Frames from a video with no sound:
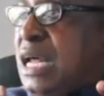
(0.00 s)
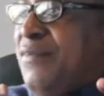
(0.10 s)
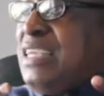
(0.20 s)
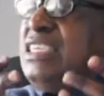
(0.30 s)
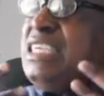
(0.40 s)

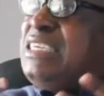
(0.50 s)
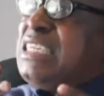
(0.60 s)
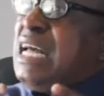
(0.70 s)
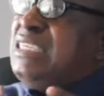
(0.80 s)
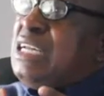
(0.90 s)
vazhinji
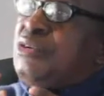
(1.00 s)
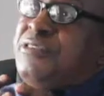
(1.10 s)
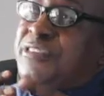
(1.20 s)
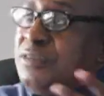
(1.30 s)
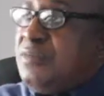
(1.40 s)

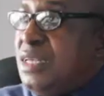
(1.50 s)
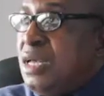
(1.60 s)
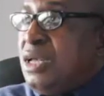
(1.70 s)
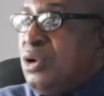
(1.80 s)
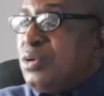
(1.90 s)
hatichatozivi
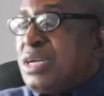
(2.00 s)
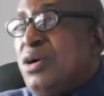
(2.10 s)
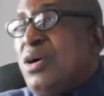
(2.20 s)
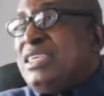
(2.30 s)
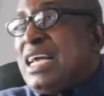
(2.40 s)
nokuti
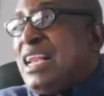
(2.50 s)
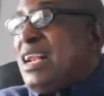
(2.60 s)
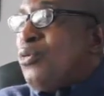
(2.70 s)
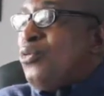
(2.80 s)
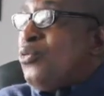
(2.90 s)
kana
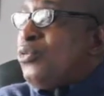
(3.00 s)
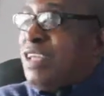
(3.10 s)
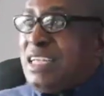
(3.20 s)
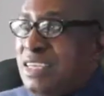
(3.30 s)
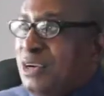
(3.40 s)
wajairira
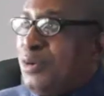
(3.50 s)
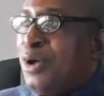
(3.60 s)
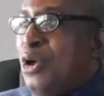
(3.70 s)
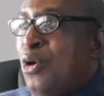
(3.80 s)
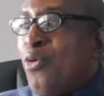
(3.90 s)
kungodzvanyirirwa
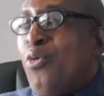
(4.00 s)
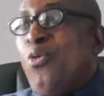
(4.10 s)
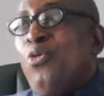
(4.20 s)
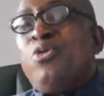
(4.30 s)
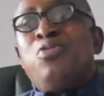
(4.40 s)

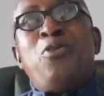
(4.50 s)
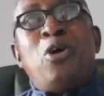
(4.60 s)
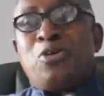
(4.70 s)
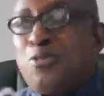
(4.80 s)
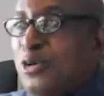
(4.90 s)
unotobva
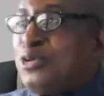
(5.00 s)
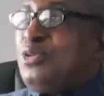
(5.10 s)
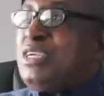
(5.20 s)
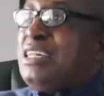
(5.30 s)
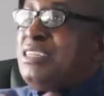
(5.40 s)
watofunga
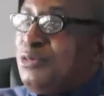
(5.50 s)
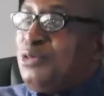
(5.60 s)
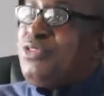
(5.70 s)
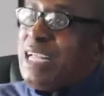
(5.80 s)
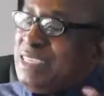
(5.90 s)
kuti
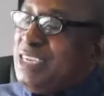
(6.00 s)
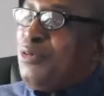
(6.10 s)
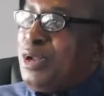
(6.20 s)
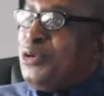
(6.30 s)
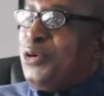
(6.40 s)

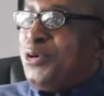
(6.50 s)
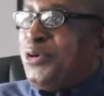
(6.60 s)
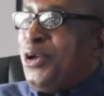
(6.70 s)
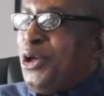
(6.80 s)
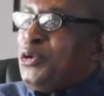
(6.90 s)
kudzvanyirirwa
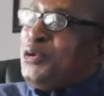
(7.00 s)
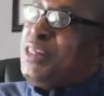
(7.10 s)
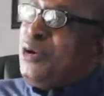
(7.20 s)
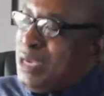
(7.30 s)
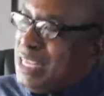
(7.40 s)
ndo
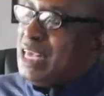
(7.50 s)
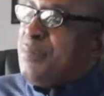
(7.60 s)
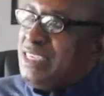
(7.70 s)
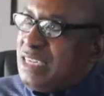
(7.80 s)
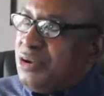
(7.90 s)
the only
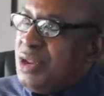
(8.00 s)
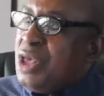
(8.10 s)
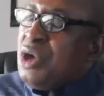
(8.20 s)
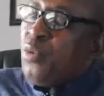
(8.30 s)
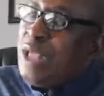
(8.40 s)
game in town.
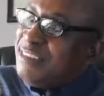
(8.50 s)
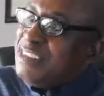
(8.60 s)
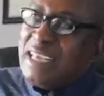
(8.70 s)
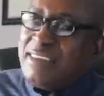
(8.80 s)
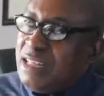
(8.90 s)
We are
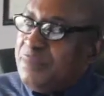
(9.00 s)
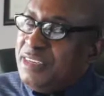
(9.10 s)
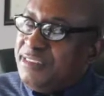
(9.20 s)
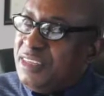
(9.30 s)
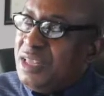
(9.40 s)
saying as the
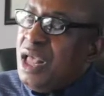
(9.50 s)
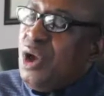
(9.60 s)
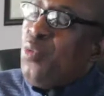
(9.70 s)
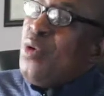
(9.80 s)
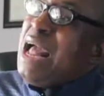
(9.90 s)
MDC,
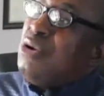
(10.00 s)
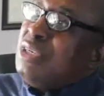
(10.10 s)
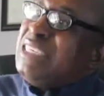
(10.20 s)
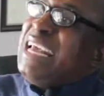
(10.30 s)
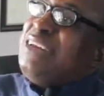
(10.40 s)
we are
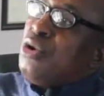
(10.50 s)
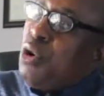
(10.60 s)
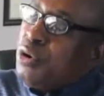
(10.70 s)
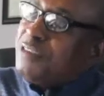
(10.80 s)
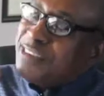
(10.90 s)
not at
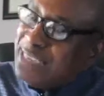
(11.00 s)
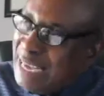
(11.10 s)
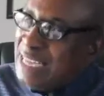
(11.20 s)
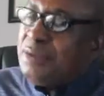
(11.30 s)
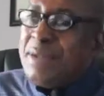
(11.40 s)
all
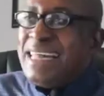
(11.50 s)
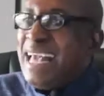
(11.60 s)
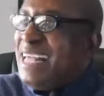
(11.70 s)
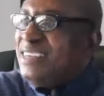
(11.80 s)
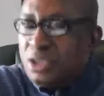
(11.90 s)
scared by
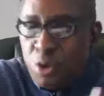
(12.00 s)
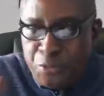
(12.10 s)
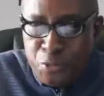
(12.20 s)
the entry of